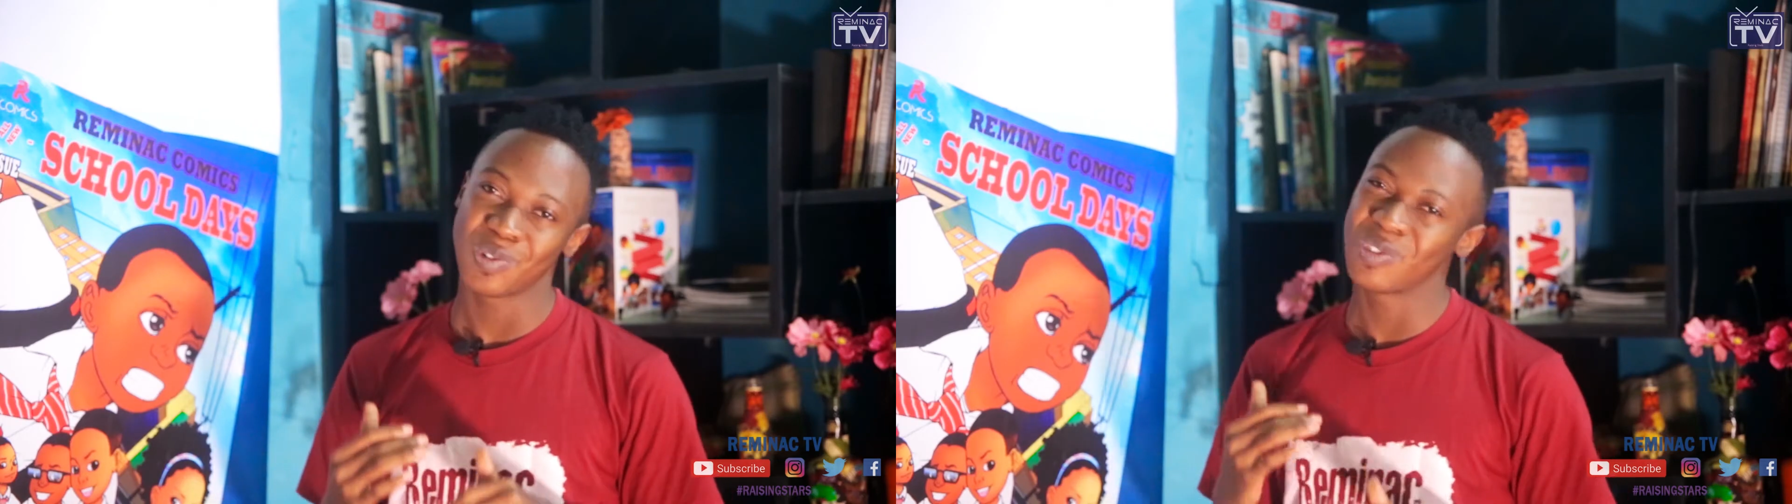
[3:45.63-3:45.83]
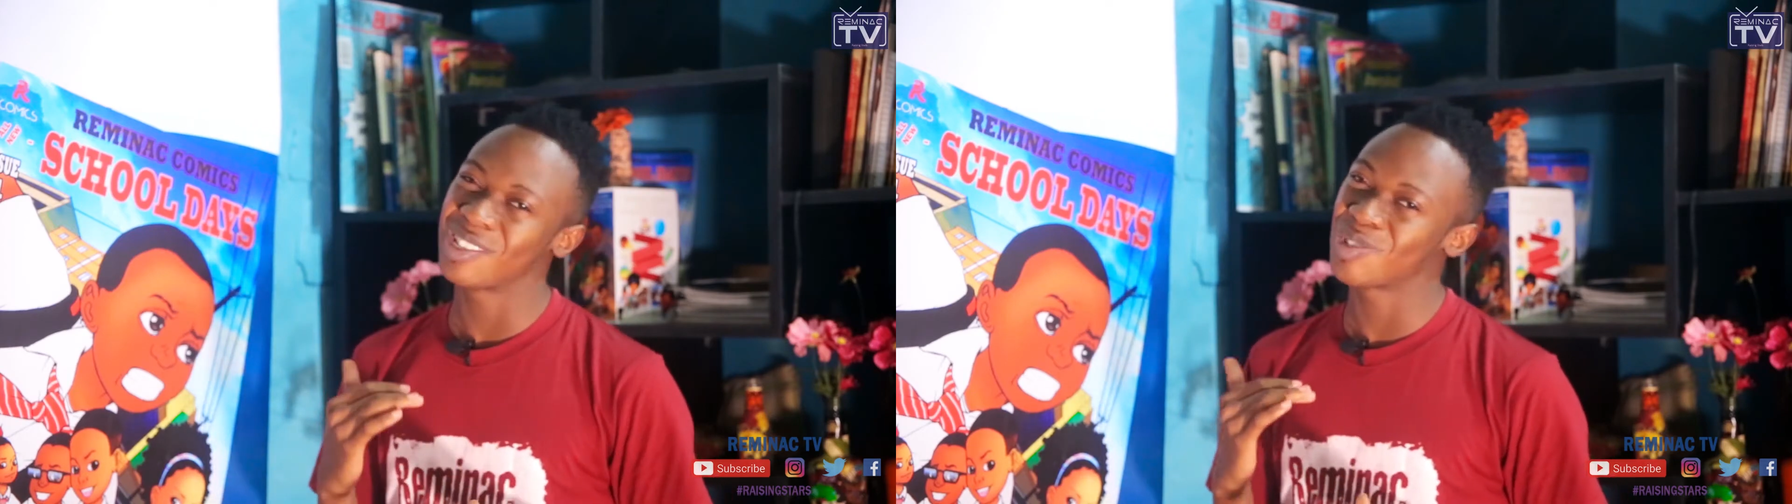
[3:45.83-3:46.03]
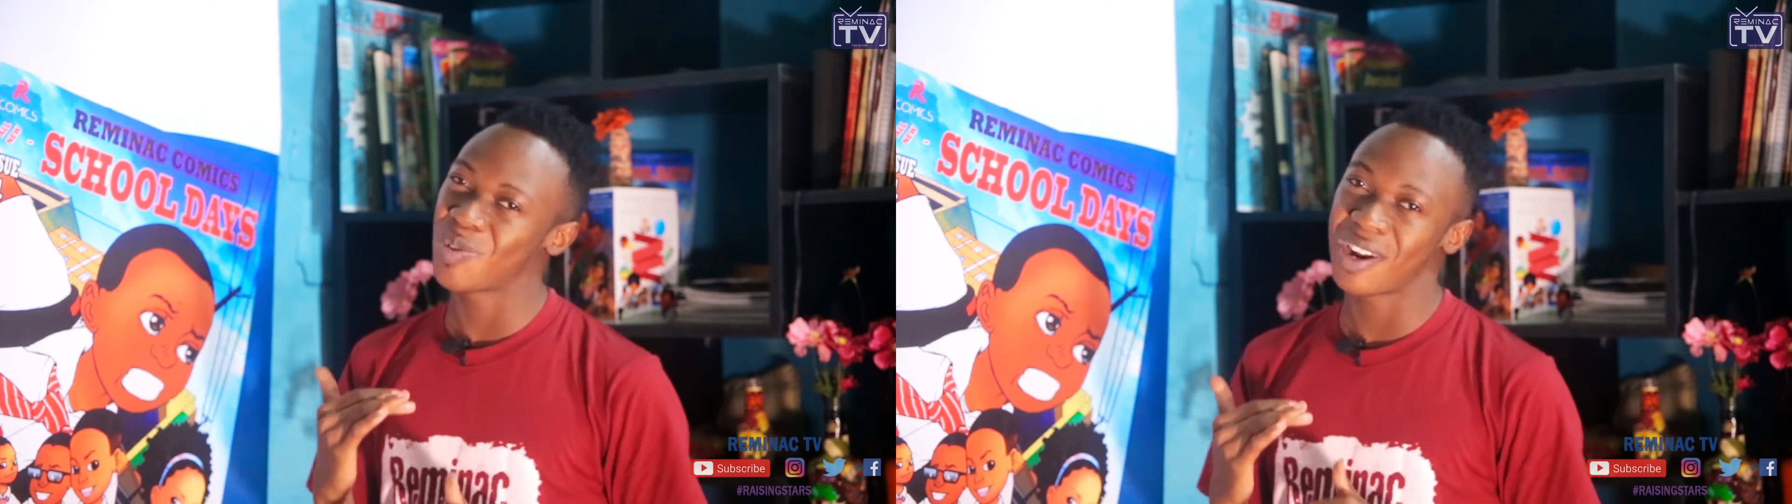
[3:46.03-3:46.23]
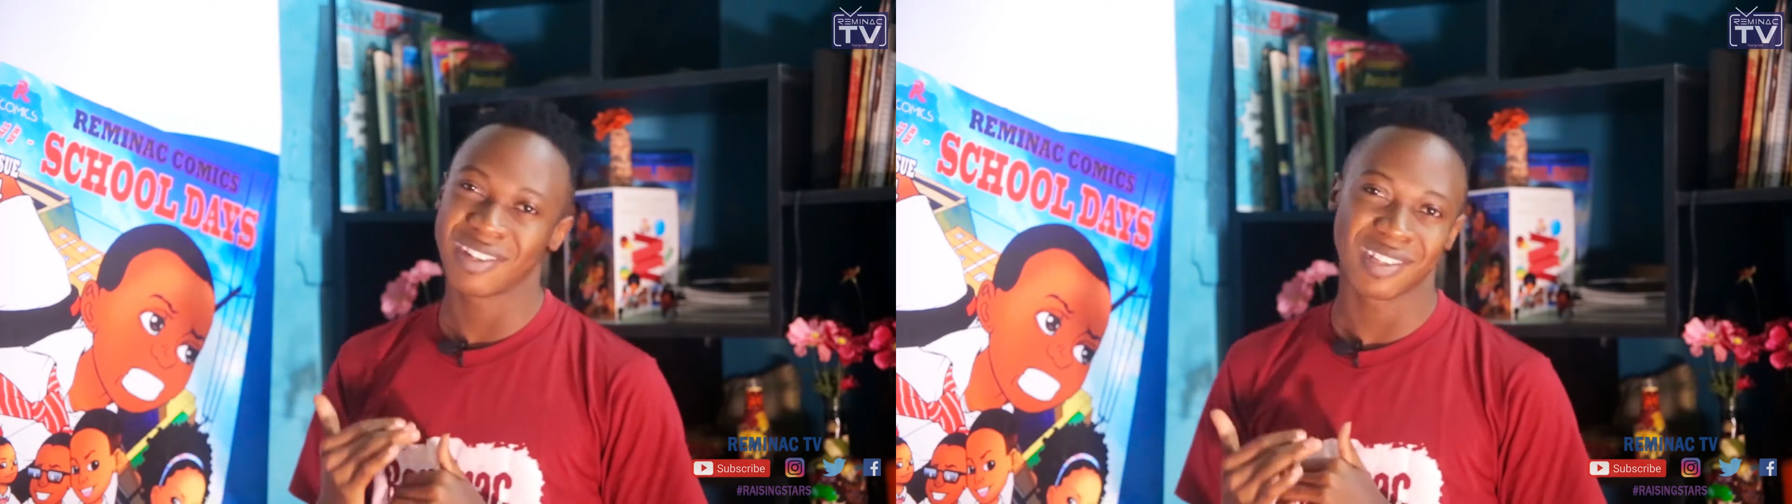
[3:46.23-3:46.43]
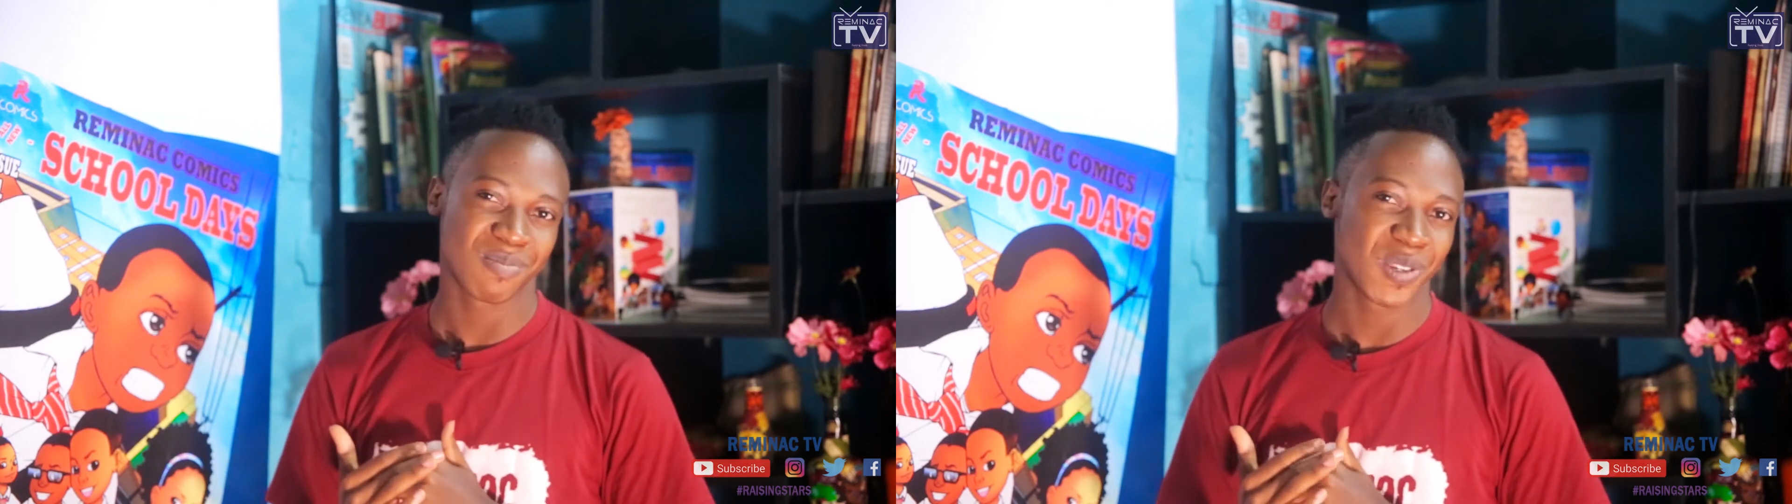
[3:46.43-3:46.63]
not just
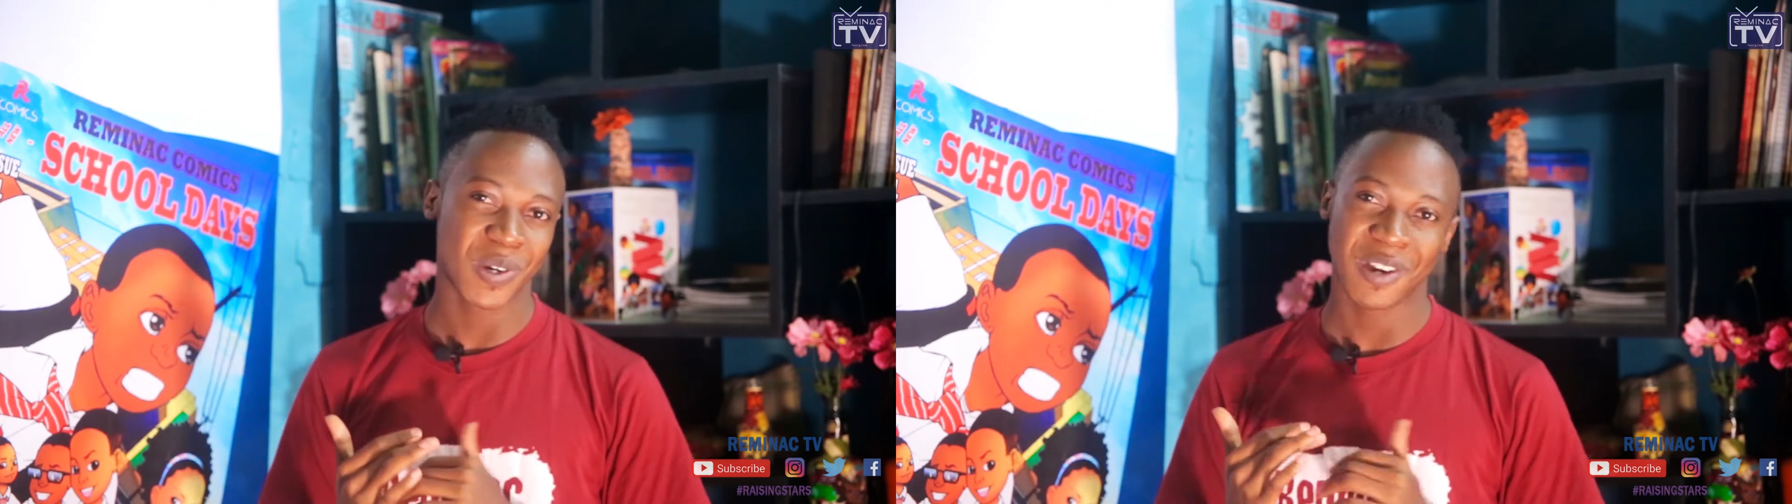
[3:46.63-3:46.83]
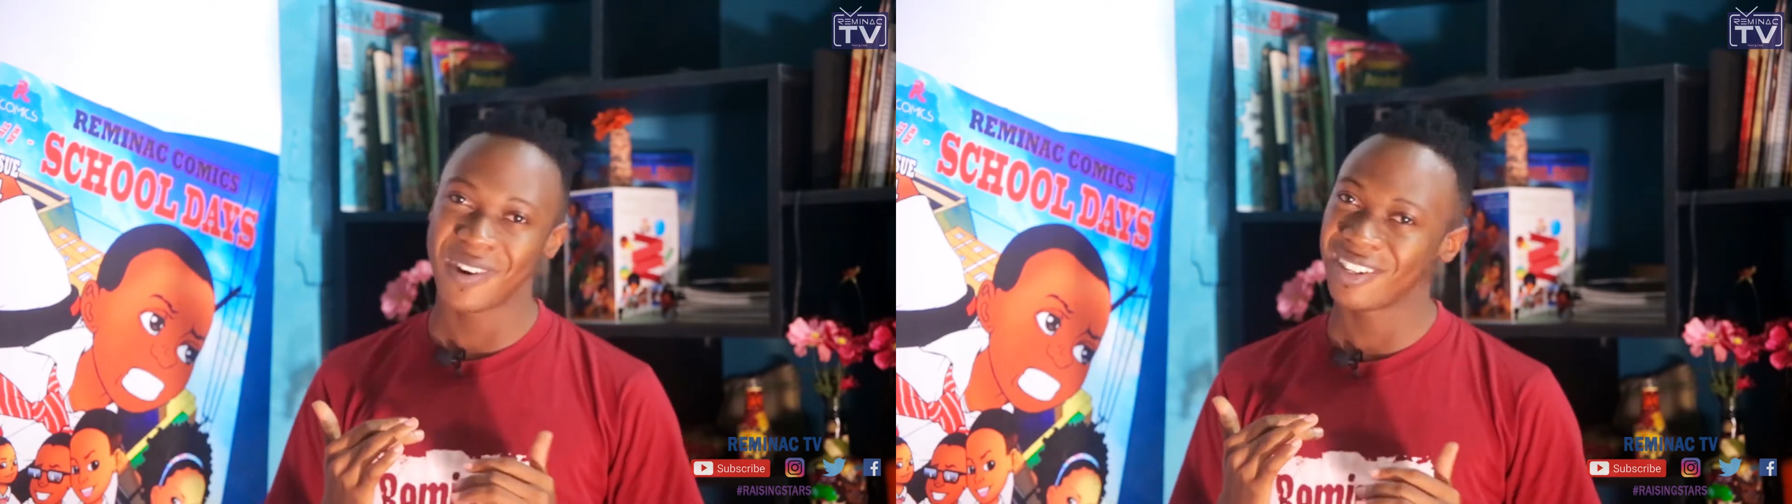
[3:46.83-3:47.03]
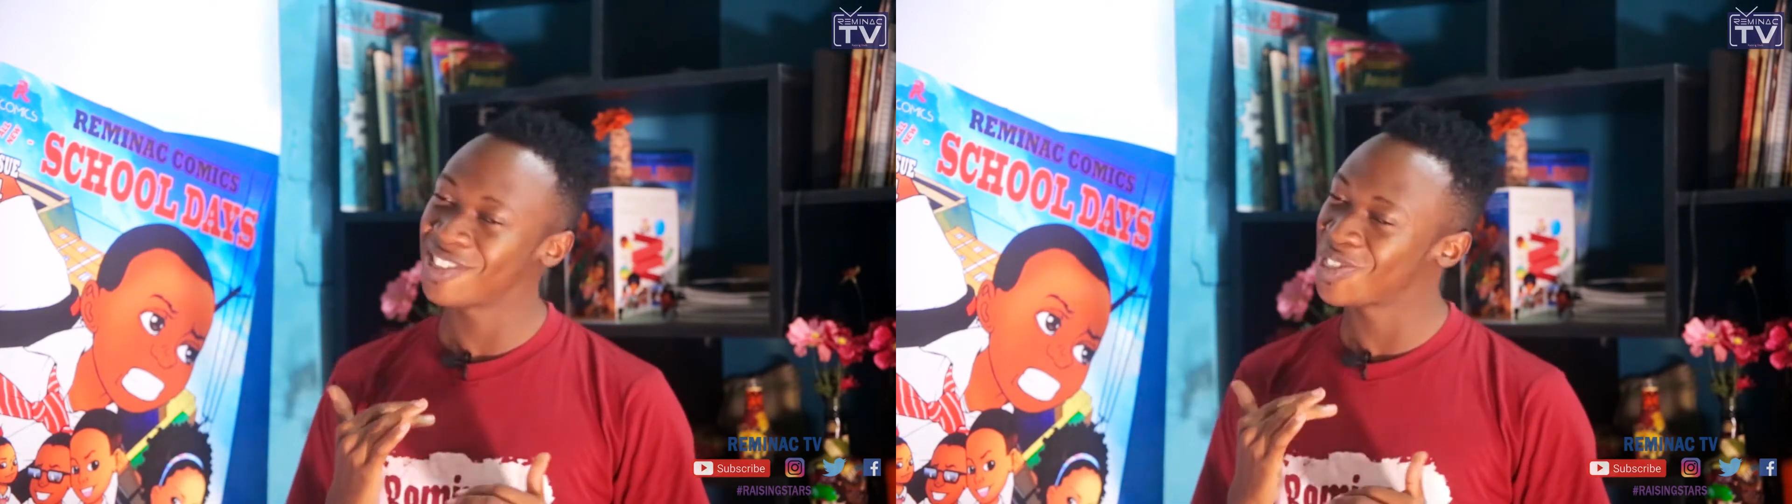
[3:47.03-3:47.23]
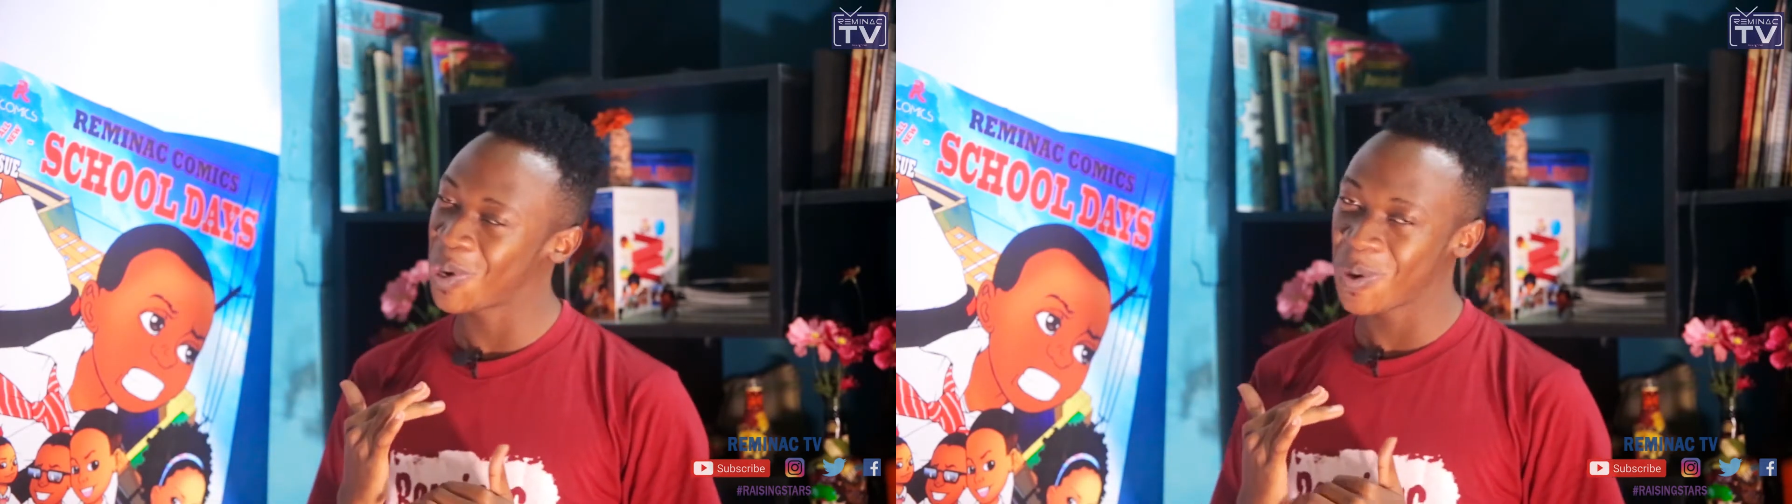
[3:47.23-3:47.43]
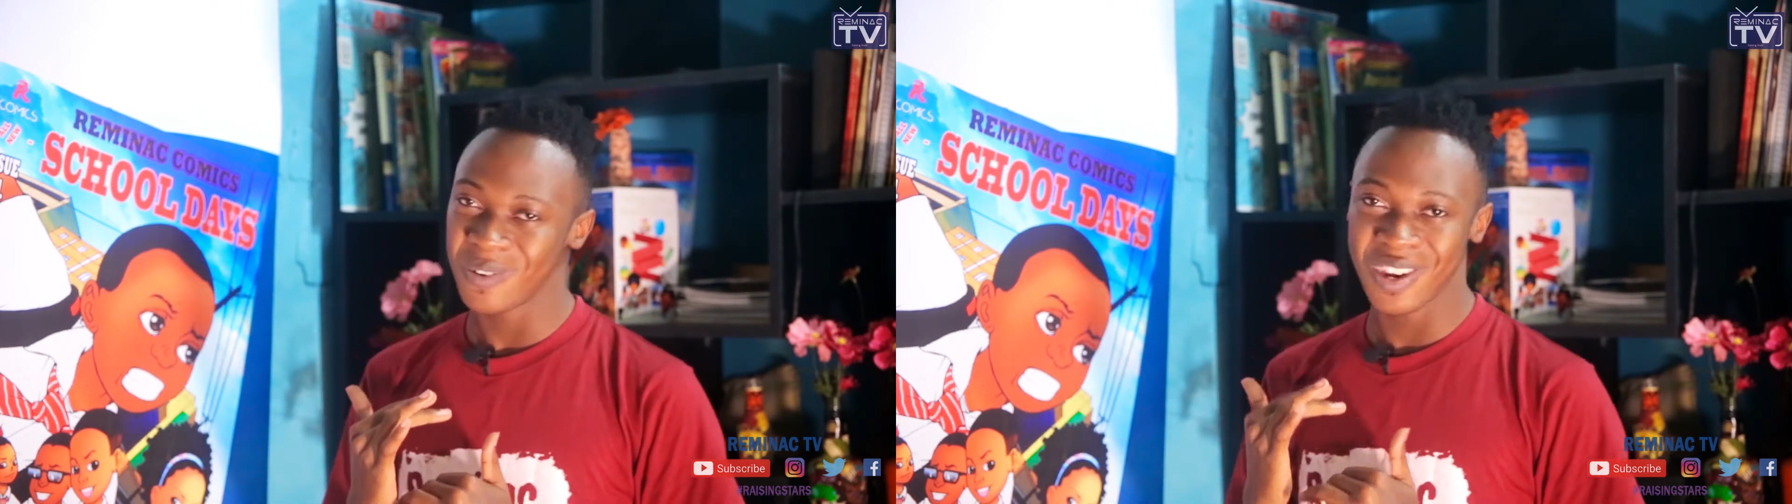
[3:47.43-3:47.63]
writers, mediocre writers.
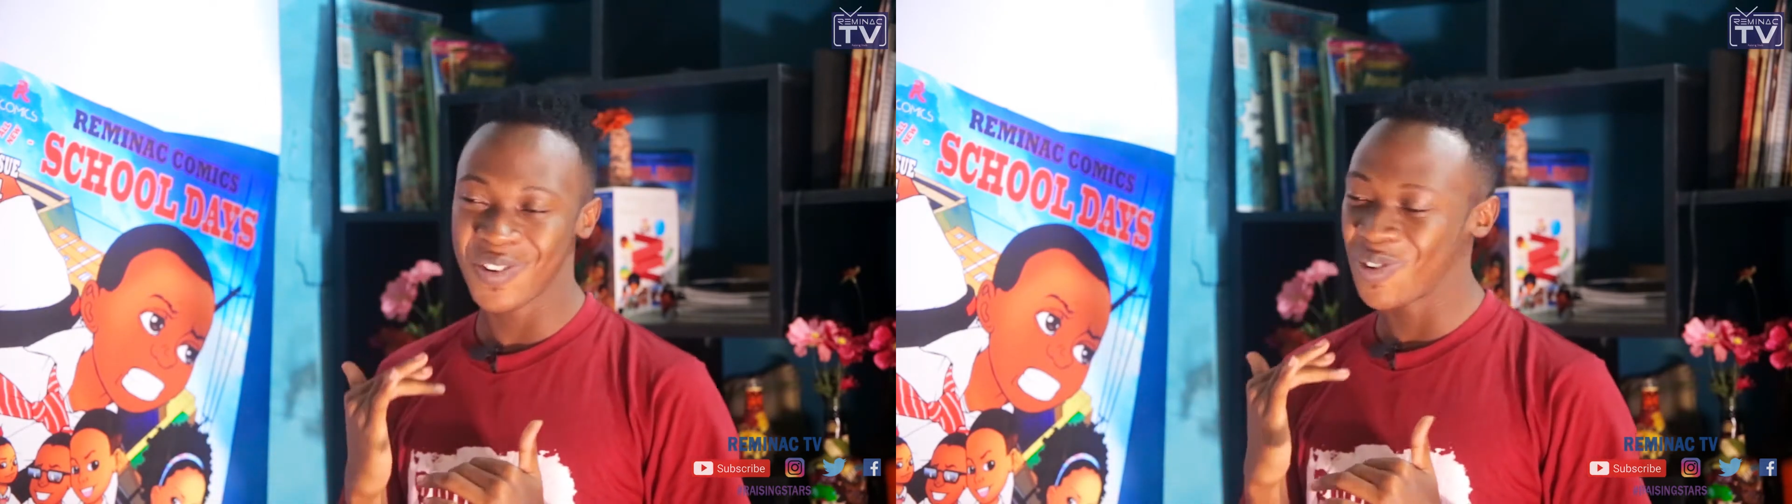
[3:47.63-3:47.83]
No,